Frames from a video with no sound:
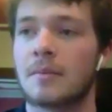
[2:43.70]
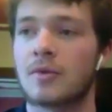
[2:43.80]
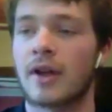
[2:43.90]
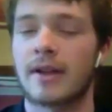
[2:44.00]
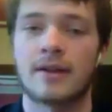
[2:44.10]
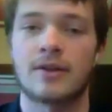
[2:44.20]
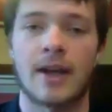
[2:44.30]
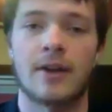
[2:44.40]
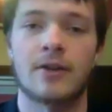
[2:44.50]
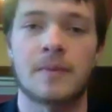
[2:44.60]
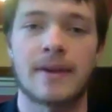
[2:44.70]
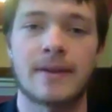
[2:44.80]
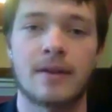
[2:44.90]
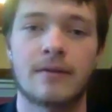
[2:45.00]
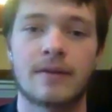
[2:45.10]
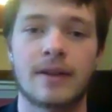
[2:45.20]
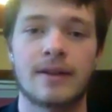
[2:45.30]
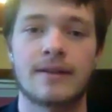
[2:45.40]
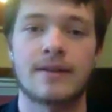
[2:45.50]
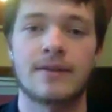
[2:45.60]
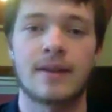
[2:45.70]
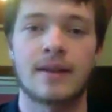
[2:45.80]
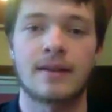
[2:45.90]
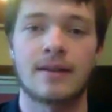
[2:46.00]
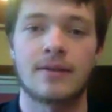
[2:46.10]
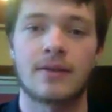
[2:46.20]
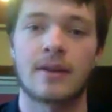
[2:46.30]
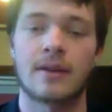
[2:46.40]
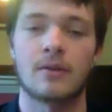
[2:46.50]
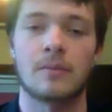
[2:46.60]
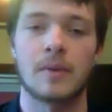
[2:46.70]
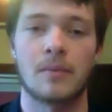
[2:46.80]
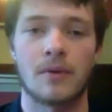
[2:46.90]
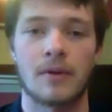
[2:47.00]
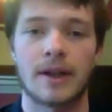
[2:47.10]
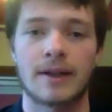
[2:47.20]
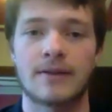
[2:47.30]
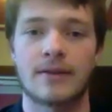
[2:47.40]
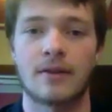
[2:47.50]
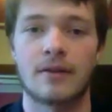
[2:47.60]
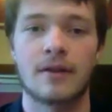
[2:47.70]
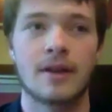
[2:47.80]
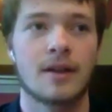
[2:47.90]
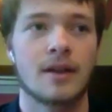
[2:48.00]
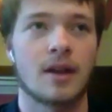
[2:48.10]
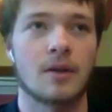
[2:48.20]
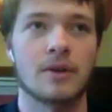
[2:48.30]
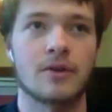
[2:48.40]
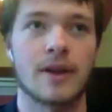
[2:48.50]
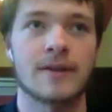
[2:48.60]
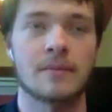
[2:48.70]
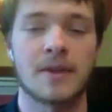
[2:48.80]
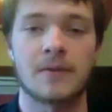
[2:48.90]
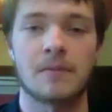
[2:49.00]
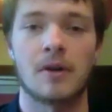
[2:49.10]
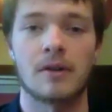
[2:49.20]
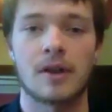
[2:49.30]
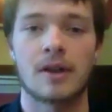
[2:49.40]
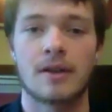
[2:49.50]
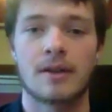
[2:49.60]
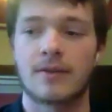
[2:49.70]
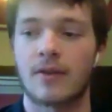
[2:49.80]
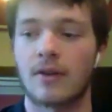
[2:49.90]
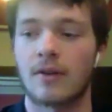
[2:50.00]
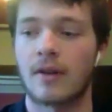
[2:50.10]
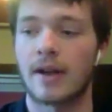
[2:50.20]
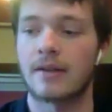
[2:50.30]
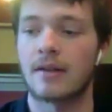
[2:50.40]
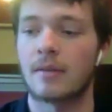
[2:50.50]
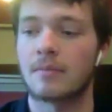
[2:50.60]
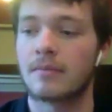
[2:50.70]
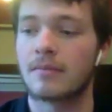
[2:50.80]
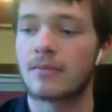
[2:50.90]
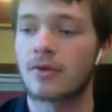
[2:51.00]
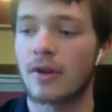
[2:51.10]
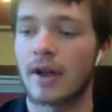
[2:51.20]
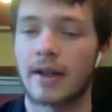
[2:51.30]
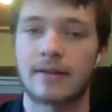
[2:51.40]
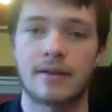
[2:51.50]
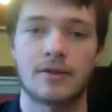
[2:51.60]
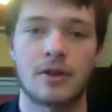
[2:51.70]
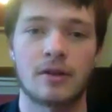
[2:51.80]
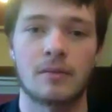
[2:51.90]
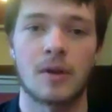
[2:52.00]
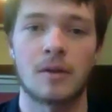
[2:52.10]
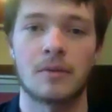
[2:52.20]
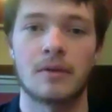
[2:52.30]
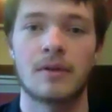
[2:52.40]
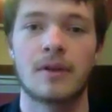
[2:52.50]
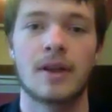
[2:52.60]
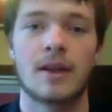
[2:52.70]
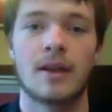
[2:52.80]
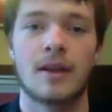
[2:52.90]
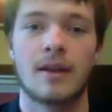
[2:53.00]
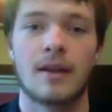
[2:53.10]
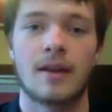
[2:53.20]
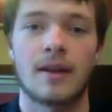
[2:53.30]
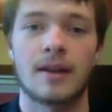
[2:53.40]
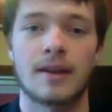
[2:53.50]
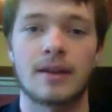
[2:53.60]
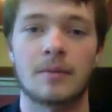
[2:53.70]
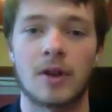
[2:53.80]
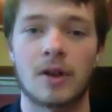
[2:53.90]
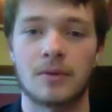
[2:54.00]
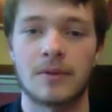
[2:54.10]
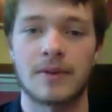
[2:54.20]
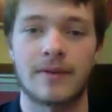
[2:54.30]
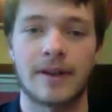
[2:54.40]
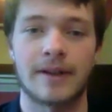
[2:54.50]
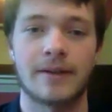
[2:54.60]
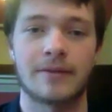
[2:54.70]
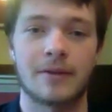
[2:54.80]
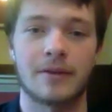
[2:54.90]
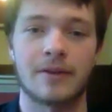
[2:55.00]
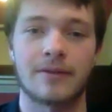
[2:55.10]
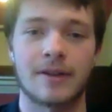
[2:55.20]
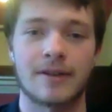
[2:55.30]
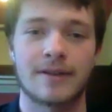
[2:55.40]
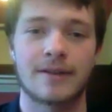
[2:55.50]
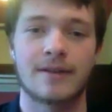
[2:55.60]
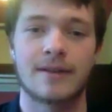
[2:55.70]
trying to challenge myself because it was getting a little bit boring. So I want to try something smaller. So I ended up trying to juggle a marble, and the marble was very difficult at first.